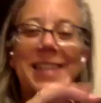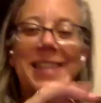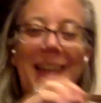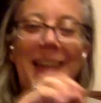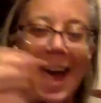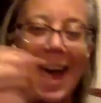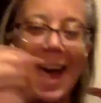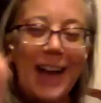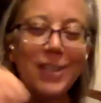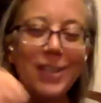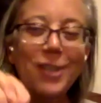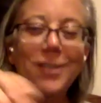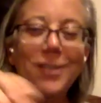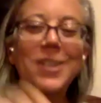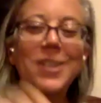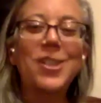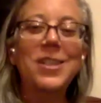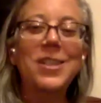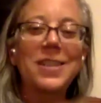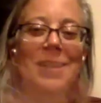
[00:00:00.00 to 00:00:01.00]
an actor
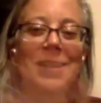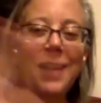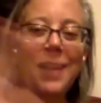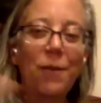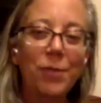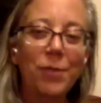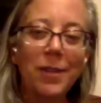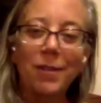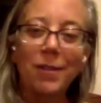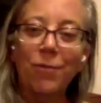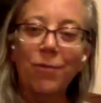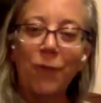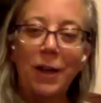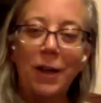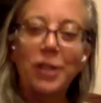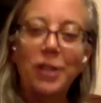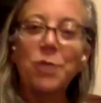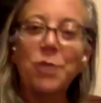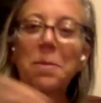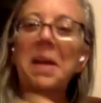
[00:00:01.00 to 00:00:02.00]
and she's in love with this
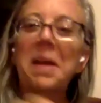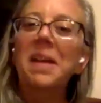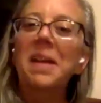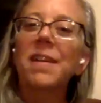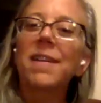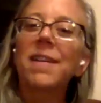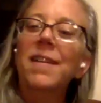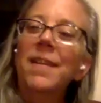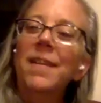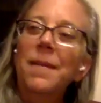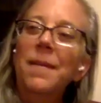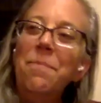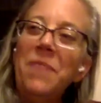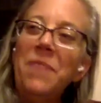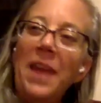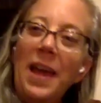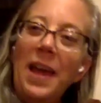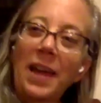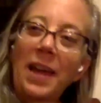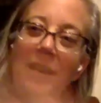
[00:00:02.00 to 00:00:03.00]
Frenchman
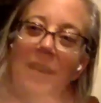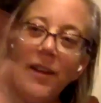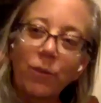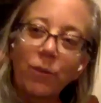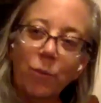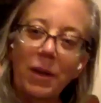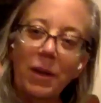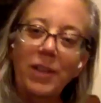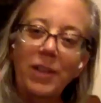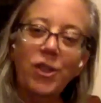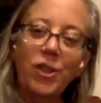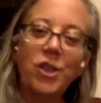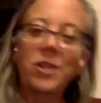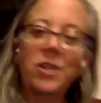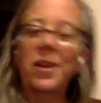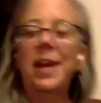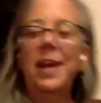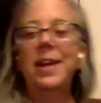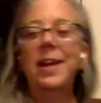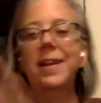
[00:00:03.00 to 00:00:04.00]
and he's
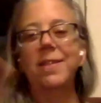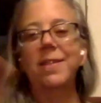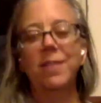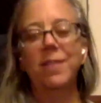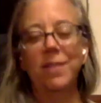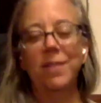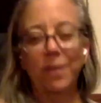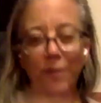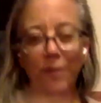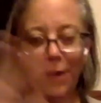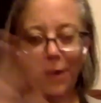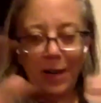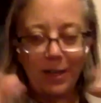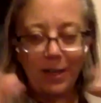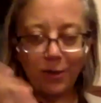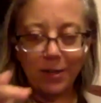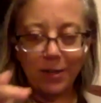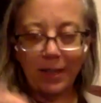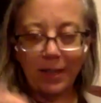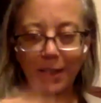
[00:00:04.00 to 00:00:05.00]
rich, and it's a very
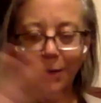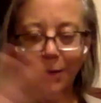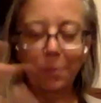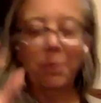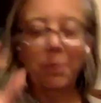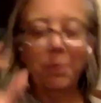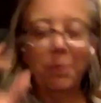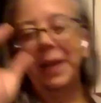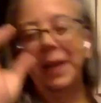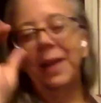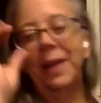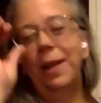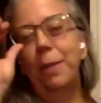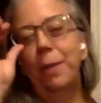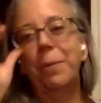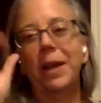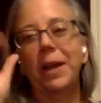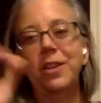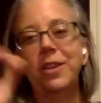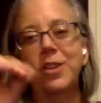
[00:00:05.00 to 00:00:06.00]
interesting little movie.
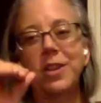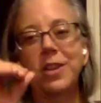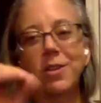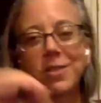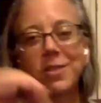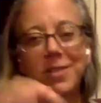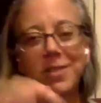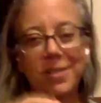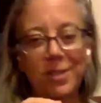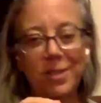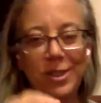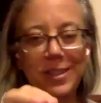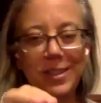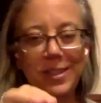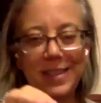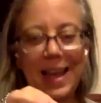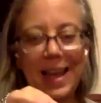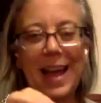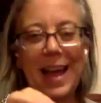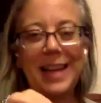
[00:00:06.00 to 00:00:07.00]
But she
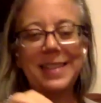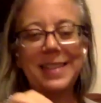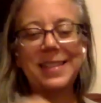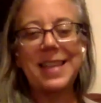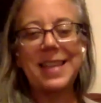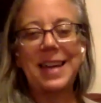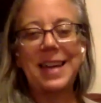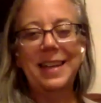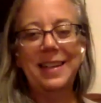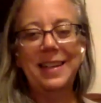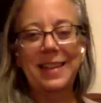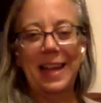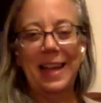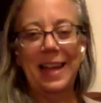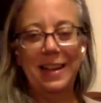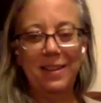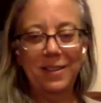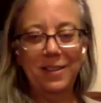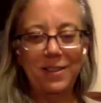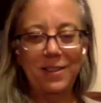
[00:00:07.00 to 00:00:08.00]
says that
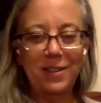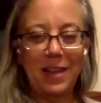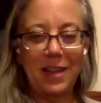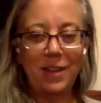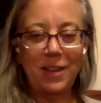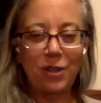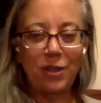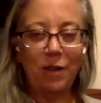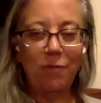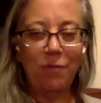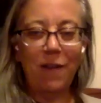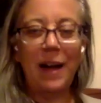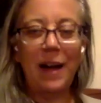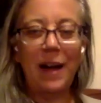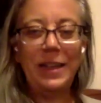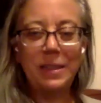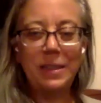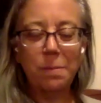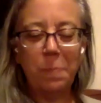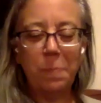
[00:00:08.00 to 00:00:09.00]
she
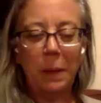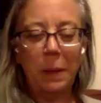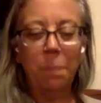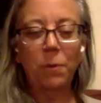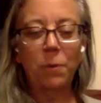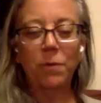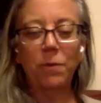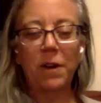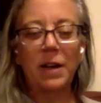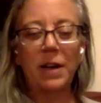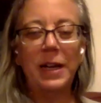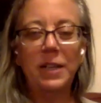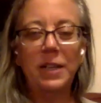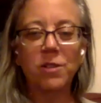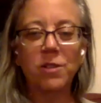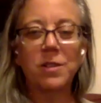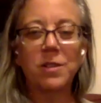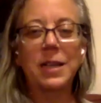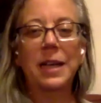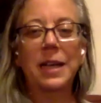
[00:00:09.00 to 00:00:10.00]
finds people very
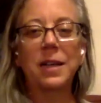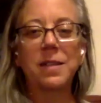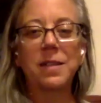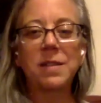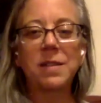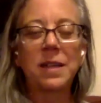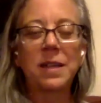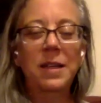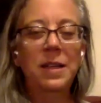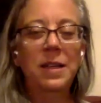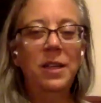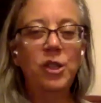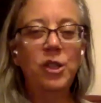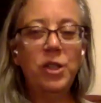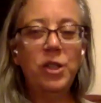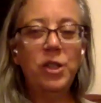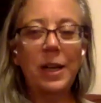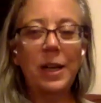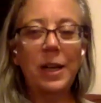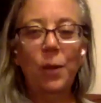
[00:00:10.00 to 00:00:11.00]
interesting because
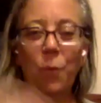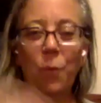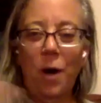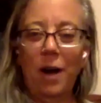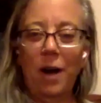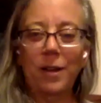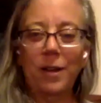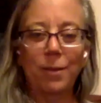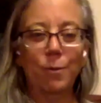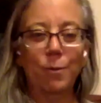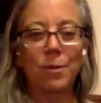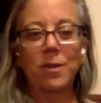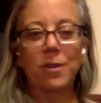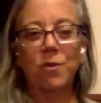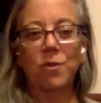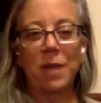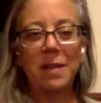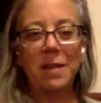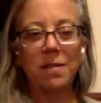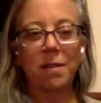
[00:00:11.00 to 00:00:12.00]
she can walk through the
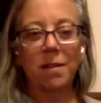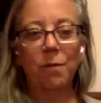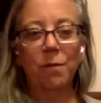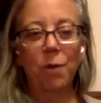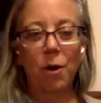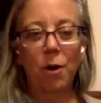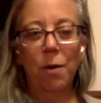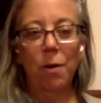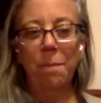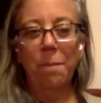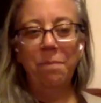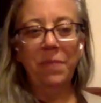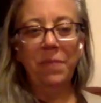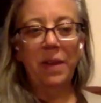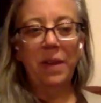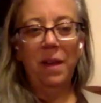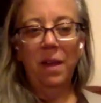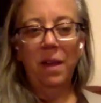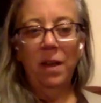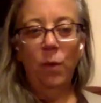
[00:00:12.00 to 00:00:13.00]
dressing room
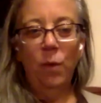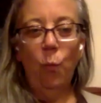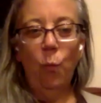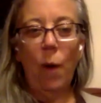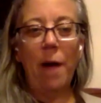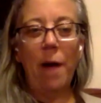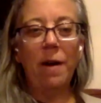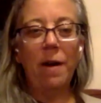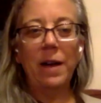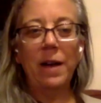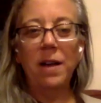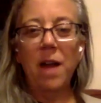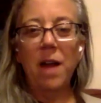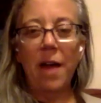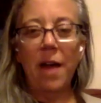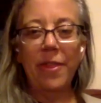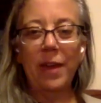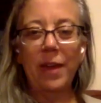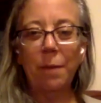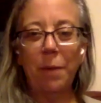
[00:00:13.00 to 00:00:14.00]
wearing
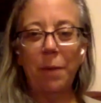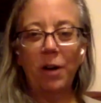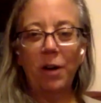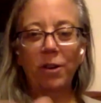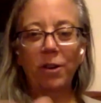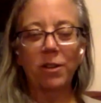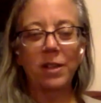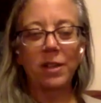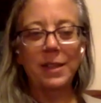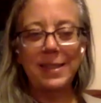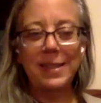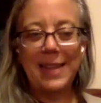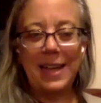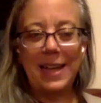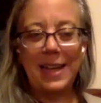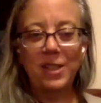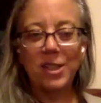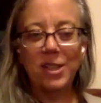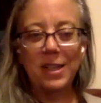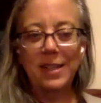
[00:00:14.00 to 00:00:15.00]
nothing but her good
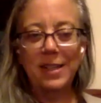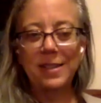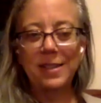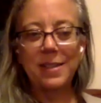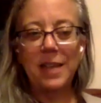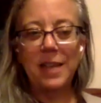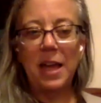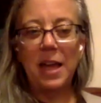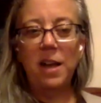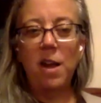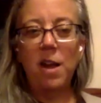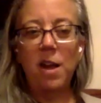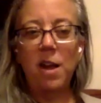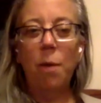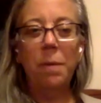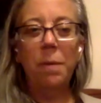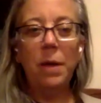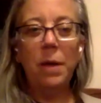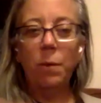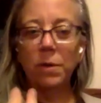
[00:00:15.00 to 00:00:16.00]
intentions and
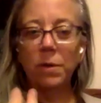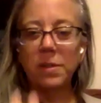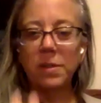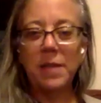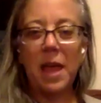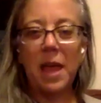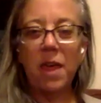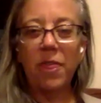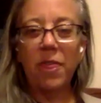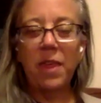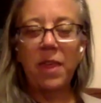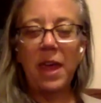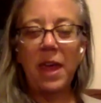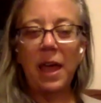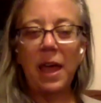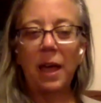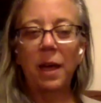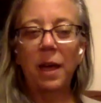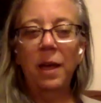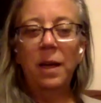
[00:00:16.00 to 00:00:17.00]
nobody will say a
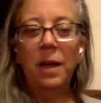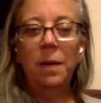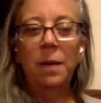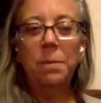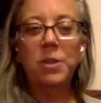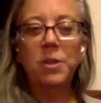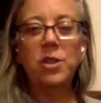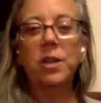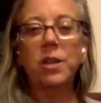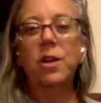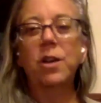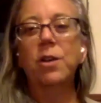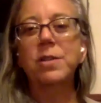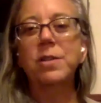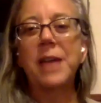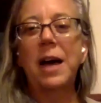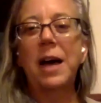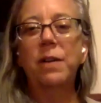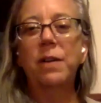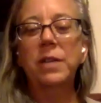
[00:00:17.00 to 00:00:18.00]
thing. But she
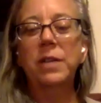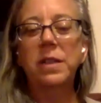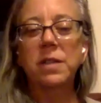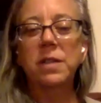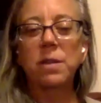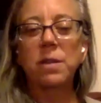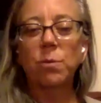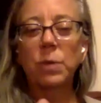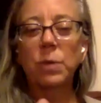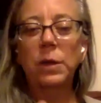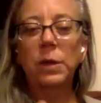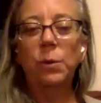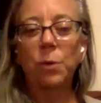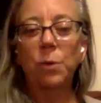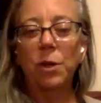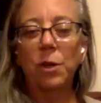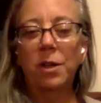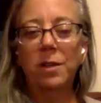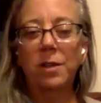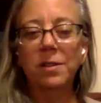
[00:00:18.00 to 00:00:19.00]
goes out into the real
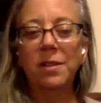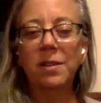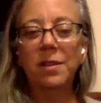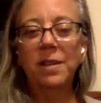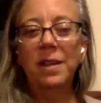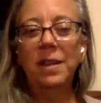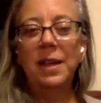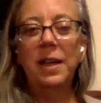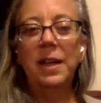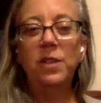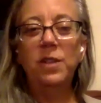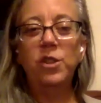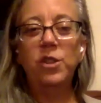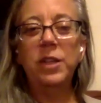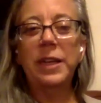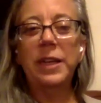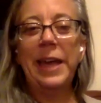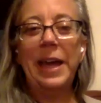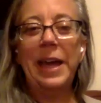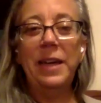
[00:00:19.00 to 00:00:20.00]
world and
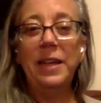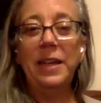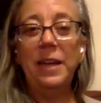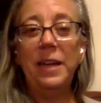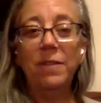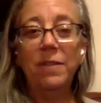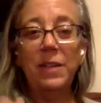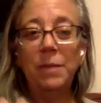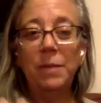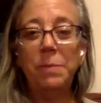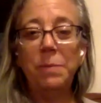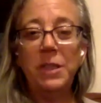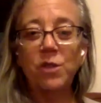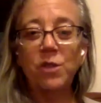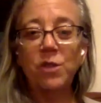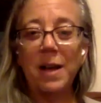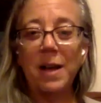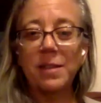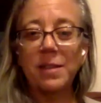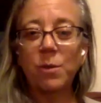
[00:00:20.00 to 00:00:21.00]
she can't even be
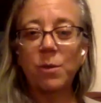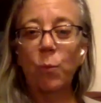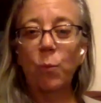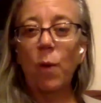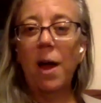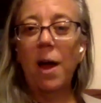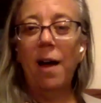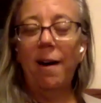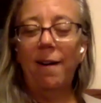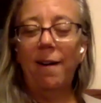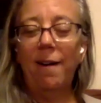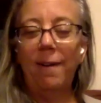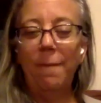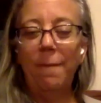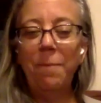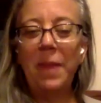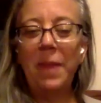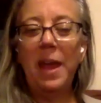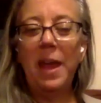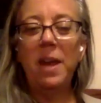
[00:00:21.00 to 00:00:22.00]
dressed well
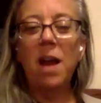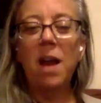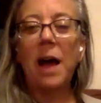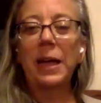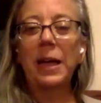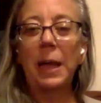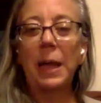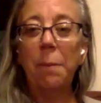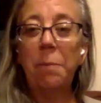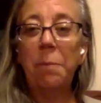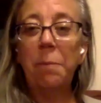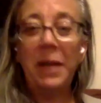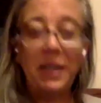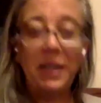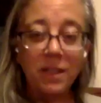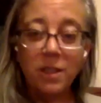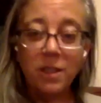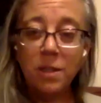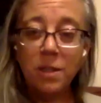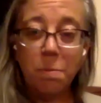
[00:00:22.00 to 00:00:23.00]
and not get
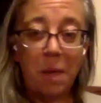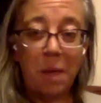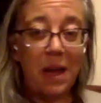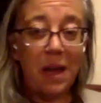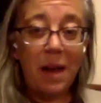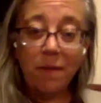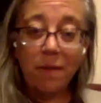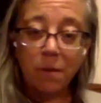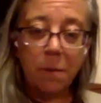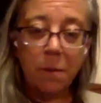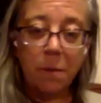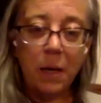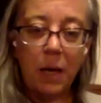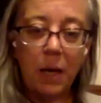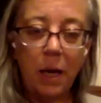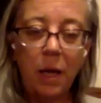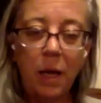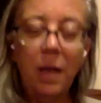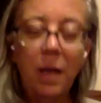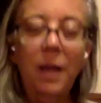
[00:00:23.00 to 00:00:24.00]
pinched by
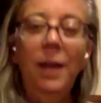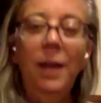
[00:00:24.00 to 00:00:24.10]
everybody.